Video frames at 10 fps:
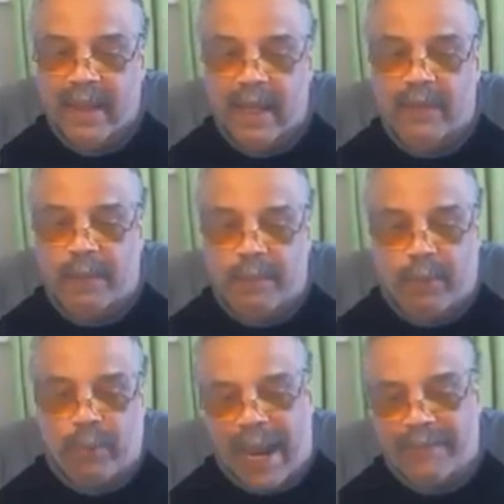If a
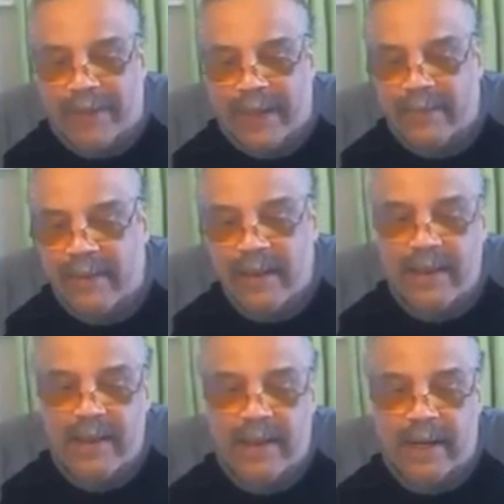profit,
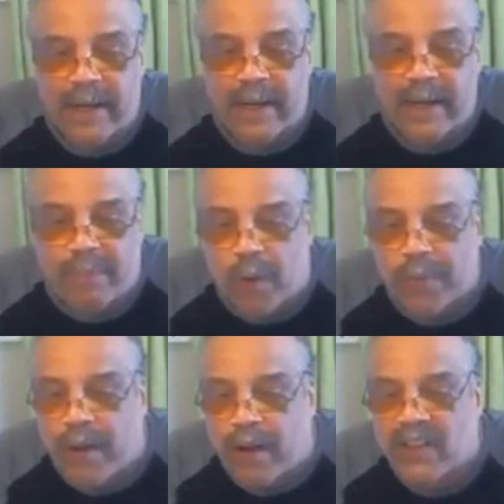enter
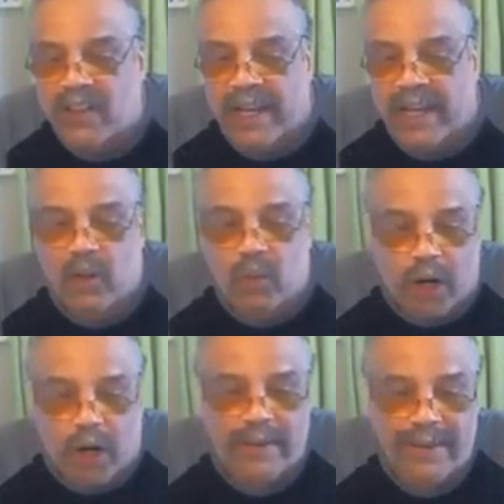both on Schedule
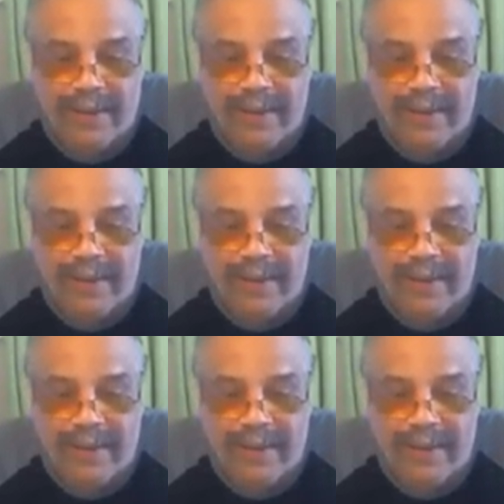1,